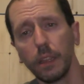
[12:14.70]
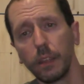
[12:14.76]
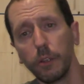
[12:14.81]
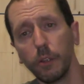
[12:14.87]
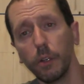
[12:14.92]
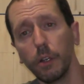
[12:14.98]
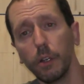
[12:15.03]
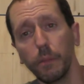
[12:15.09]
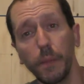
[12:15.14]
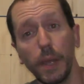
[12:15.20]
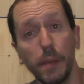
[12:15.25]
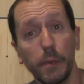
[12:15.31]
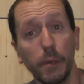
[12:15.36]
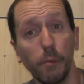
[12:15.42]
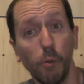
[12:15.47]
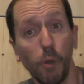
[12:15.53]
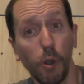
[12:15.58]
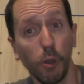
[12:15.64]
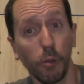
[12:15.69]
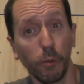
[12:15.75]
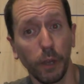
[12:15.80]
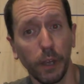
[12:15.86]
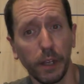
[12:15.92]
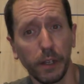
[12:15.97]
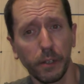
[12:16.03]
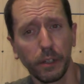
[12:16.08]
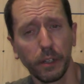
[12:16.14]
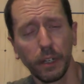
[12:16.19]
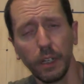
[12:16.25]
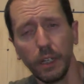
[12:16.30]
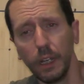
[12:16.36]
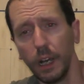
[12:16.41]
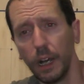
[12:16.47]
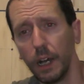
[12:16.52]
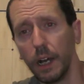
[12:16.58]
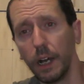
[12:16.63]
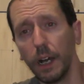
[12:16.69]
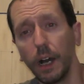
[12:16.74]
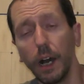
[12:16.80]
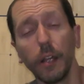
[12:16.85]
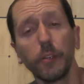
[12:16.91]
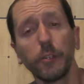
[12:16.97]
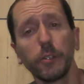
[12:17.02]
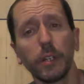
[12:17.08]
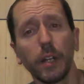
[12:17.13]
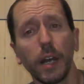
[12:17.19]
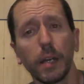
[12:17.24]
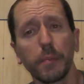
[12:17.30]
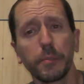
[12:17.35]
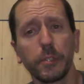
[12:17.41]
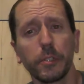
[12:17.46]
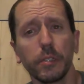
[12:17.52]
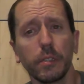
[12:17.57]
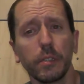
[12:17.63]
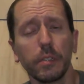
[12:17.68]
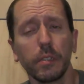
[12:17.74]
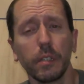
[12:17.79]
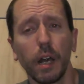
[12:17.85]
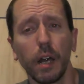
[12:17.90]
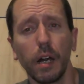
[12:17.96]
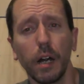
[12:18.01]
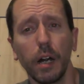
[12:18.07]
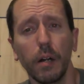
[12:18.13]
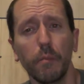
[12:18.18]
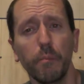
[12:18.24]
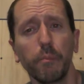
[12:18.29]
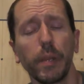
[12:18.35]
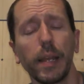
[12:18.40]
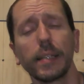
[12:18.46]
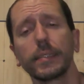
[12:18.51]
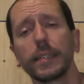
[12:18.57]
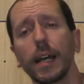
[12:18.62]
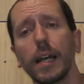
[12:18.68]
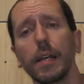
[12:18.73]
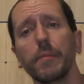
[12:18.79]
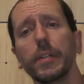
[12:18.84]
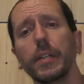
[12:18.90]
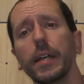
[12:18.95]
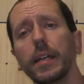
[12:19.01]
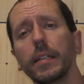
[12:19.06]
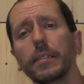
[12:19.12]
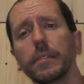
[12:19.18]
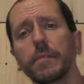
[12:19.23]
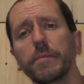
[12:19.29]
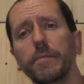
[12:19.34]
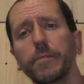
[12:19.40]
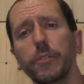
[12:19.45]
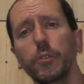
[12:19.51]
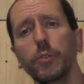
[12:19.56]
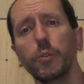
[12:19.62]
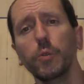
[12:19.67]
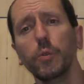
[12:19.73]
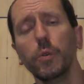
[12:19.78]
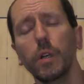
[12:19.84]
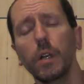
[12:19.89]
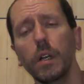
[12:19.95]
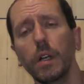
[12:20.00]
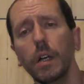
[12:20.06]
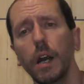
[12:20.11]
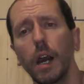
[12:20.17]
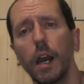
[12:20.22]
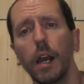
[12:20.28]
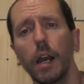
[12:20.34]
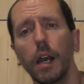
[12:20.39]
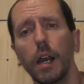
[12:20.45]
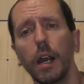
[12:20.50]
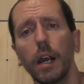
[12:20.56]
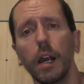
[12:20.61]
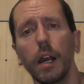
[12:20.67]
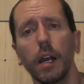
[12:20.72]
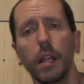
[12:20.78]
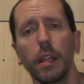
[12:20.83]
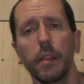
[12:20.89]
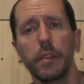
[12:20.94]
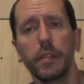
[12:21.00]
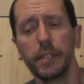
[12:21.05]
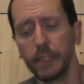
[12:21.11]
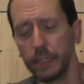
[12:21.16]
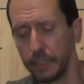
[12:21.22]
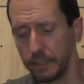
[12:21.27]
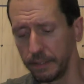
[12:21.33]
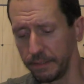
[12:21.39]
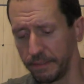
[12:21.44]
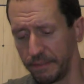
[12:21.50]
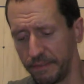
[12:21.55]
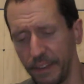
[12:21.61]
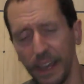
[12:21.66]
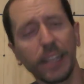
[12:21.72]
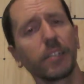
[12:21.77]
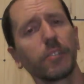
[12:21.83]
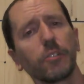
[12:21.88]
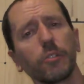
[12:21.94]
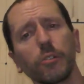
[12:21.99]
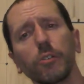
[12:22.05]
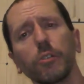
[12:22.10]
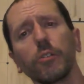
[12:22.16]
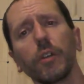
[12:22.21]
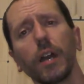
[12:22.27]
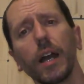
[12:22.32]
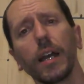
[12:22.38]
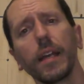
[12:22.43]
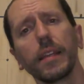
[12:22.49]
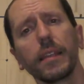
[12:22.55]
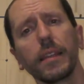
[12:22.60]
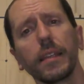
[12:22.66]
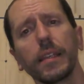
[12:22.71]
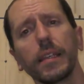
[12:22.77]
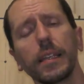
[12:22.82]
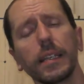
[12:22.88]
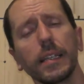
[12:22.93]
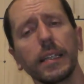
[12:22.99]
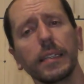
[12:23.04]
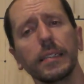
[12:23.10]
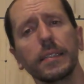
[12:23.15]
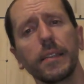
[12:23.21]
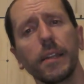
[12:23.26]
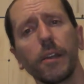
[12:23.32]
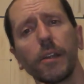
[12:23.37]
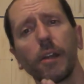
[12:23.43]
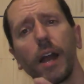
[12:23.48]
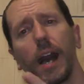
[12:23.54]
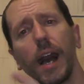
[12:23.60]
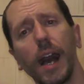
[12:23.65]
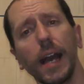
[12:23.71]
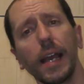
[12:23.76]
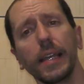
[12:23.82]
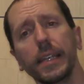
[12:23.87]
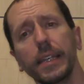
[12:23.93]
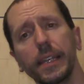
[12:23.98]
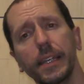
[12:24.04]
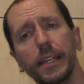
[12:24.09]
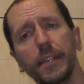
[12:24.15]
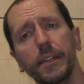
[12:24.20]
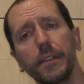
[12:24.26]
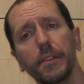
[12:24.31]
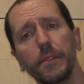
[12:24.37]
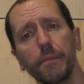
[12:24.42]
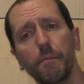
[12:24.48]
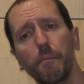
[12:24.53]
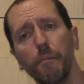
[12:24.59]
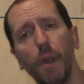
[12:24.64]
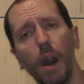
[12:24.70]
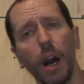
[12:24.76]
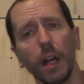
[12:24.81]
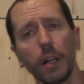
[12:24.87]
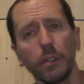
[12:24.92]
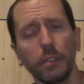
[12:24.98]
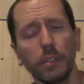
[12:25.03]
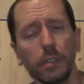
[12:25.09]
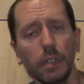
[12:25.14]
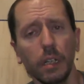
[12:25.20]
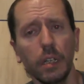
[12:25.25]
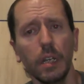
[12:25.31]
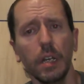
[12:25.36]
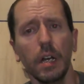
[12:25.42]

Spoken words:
Mammoth Wall Rider. Other good options, Black Diamond has a few. The Vector, I think, is their high-end model.